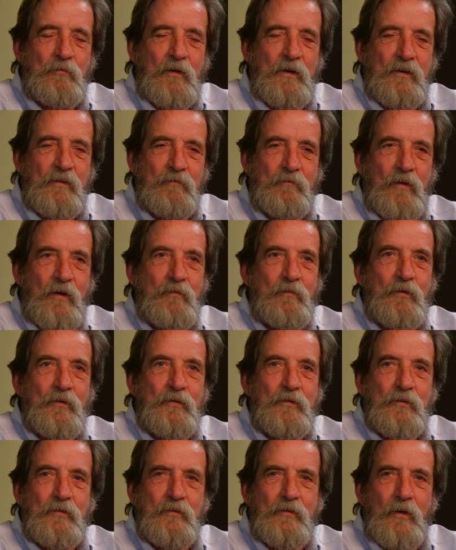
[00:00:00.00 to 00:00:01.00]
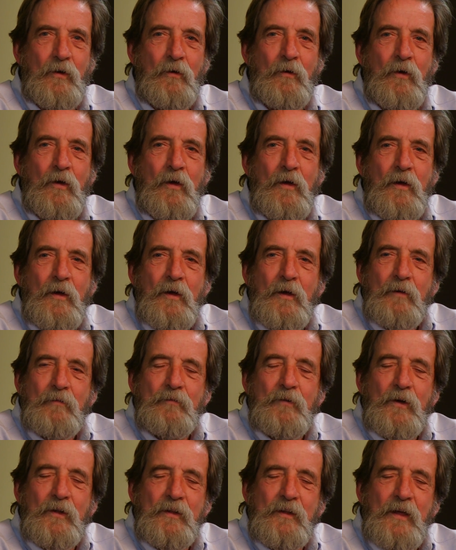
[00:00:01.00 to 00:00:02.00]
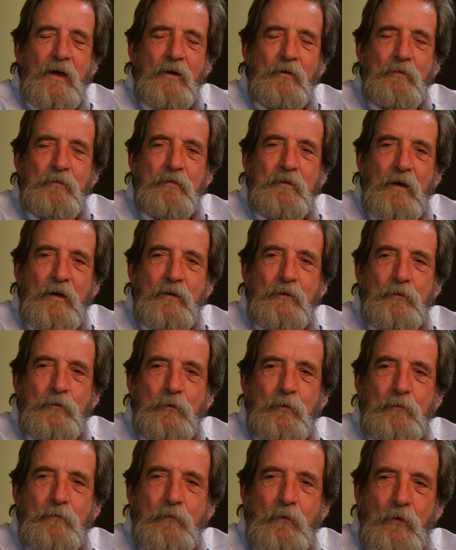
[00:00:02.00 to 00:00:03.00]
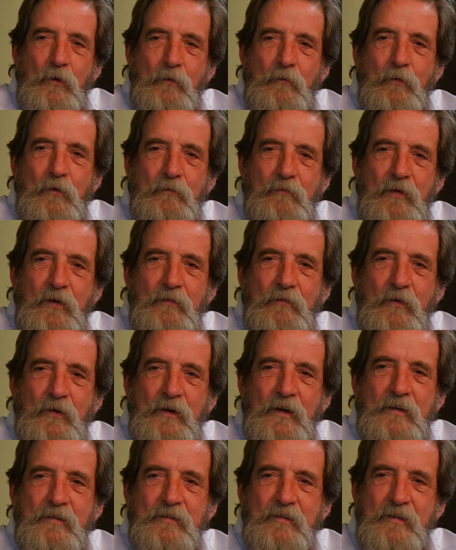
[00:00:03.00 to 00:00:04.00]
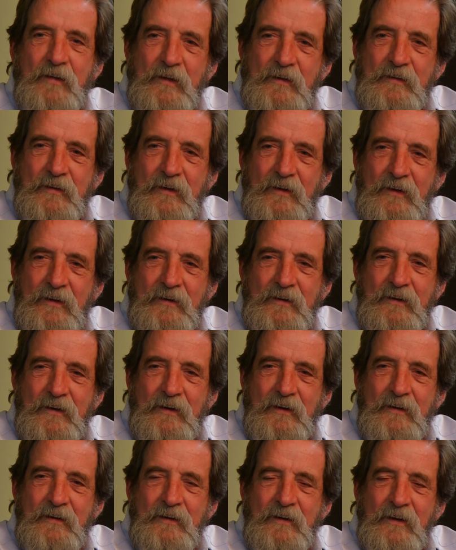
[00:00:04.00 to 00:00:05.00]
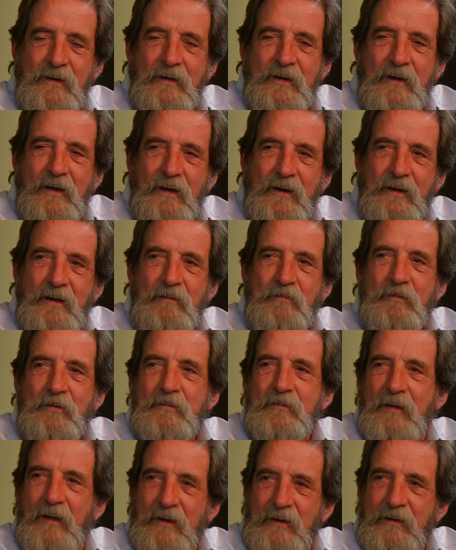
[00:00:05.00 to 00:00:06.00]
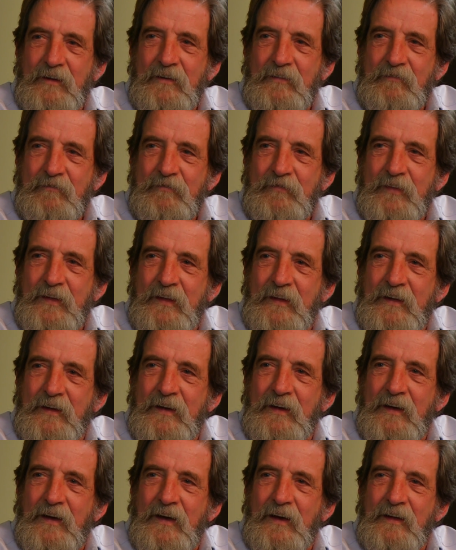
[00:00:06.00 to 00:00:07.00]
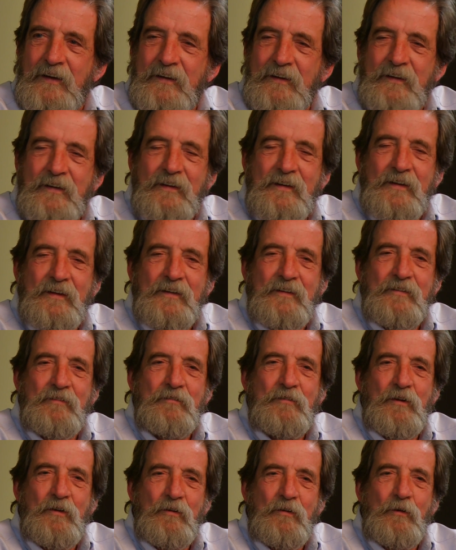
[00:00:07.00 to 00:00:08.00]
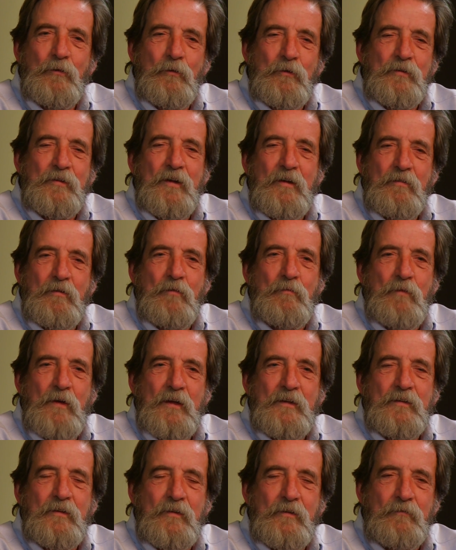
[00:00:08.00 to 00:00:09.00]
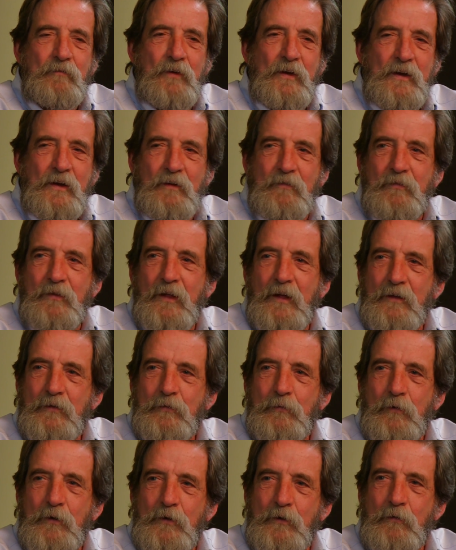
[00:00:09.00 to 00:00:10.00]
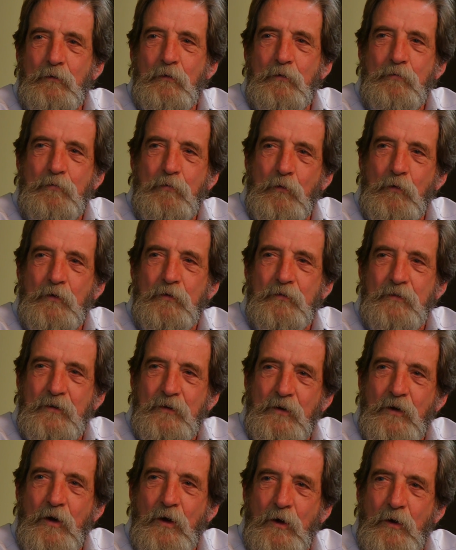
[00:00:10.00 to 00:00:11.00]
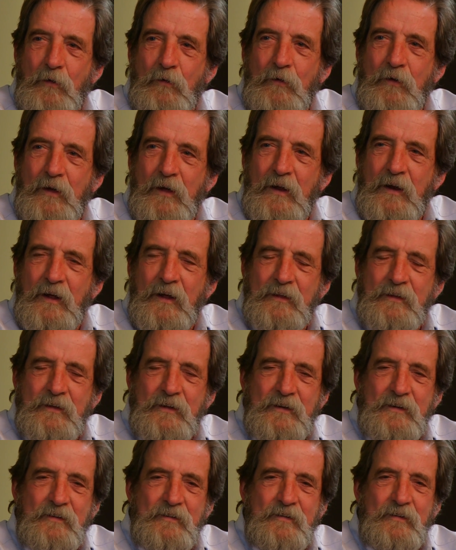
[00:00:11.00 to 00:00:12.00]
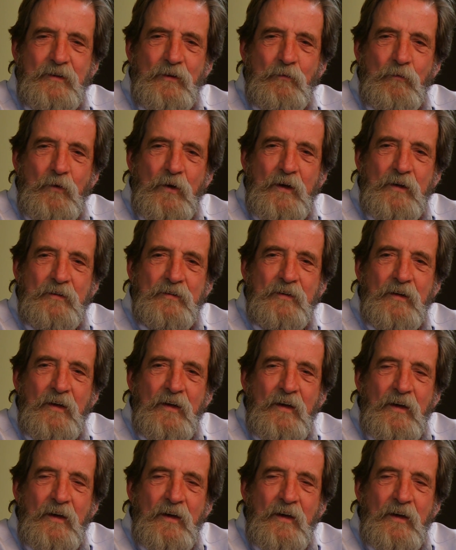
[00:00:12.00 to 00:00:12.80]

million members or so, but now we've gotten to a point where people get sent to AA and they resent it, and it really was never meant to be a place where you were forced to go. And I think in some ways,